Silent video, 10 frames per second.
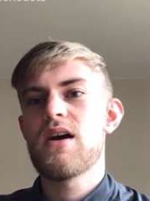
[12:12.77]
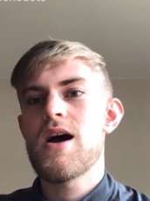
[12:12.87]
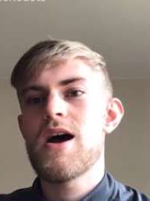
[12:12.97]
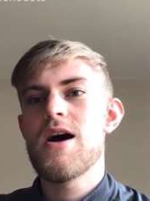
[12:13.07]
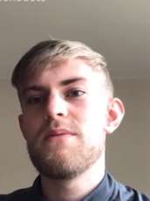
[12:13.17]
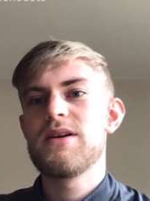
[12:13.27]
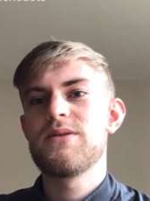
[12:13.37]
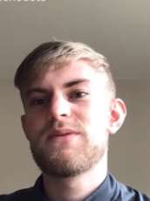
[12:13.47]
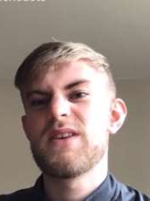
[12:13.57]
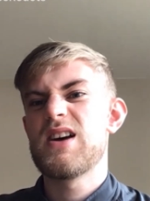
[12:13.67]
I
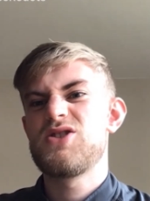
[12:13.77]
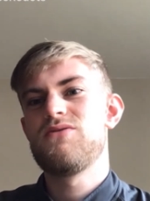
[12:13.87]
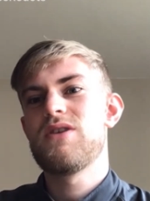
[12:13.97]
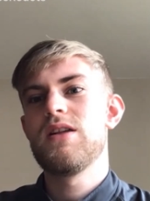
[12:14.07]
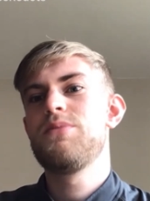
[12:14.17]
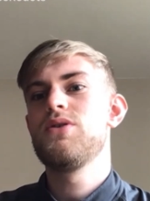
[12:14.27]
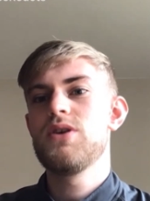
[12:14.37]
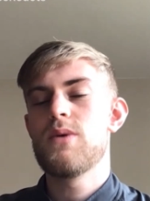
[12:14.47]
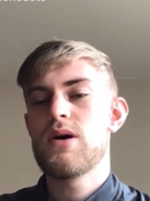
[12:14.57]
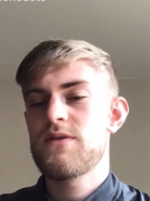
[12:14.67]
don't think that should really put
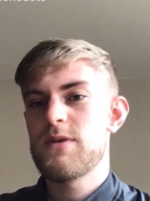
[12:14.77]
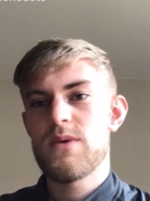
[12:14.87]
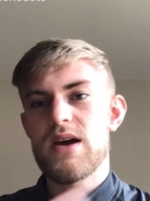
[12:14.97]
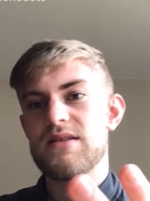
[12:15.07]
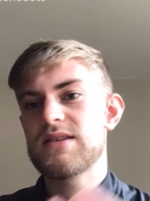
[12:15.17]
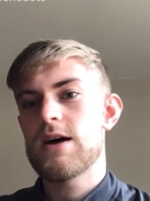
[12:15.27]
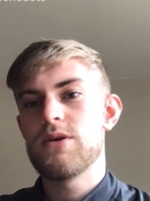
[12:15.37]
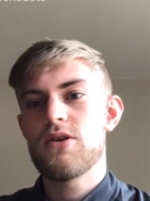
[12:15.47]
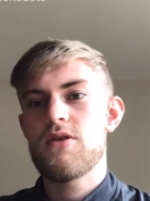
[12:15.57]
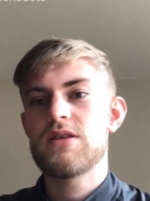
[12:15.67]
you off. I mean, we had
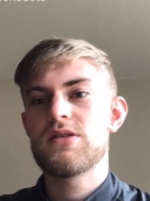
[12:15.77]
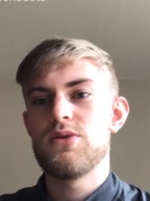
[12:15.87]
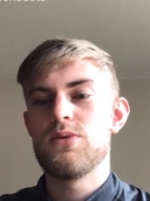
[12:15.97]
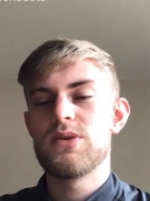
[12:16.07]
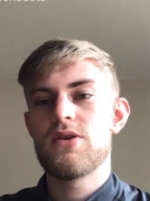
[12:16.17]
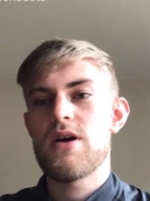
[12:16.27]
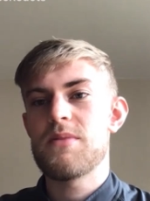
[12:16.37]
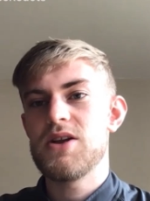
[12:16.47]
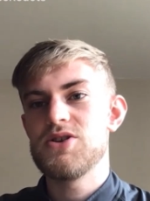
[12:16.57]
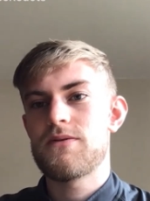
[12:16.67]
Simon Grayson, who was a great
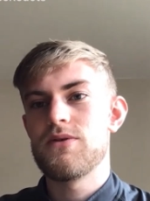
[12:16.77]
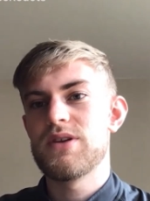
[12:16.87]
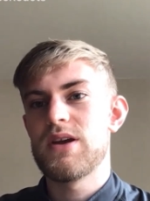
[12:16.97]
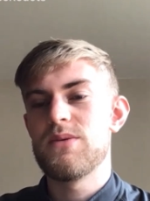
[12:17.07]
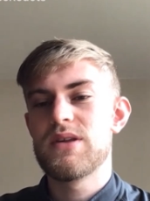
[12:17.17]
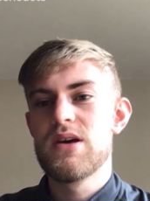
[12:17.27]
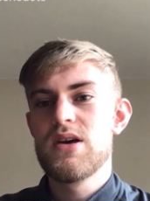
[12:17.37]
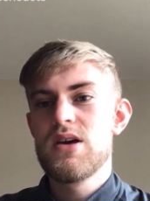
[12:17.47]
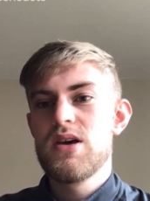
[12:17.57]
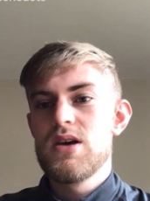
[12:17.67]
manager for us, and
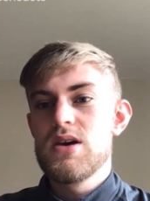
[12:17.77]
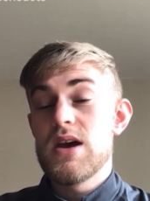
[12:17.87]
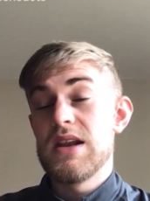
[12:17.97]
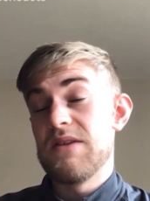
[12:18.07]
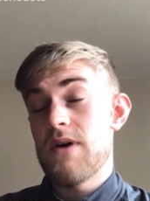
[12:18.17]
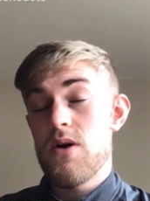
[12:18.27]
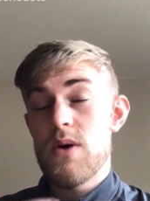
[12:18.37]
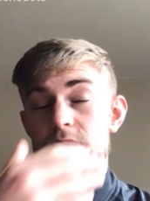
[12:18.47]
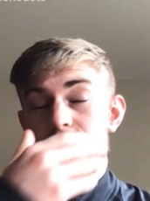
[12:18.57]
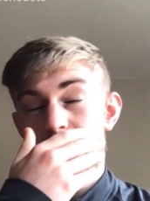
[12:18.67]
he did very
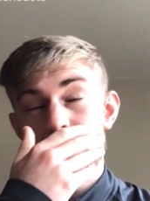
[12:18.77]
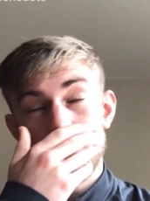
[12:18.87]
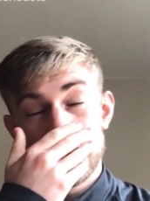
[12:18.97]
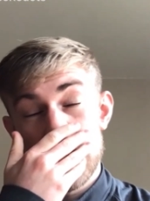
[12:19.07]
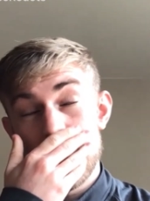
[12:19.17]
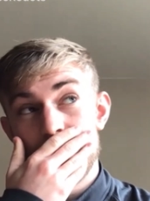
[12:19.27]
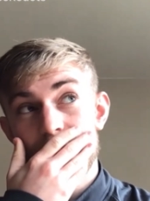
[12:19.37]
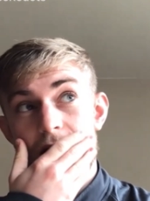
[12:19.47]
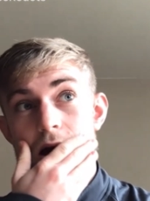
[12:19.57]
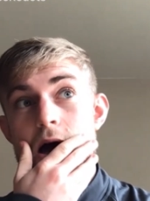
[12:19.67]
well at Blackpool too.
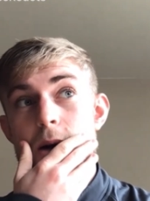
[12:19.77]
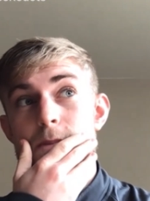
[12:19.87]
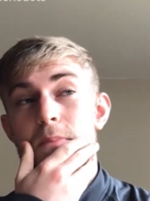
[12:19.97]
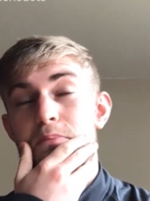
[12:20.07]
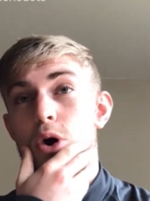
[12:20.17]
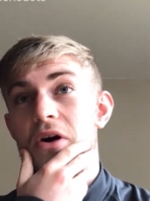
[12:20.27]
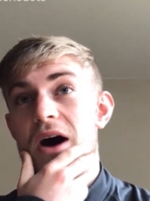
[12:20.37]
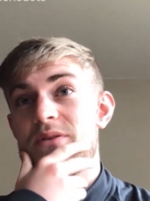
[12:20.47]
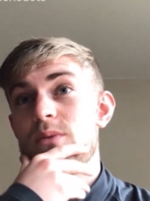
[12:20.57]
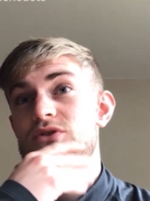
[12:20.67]
But
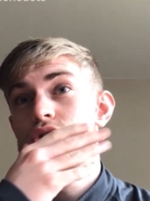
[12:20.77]
I think with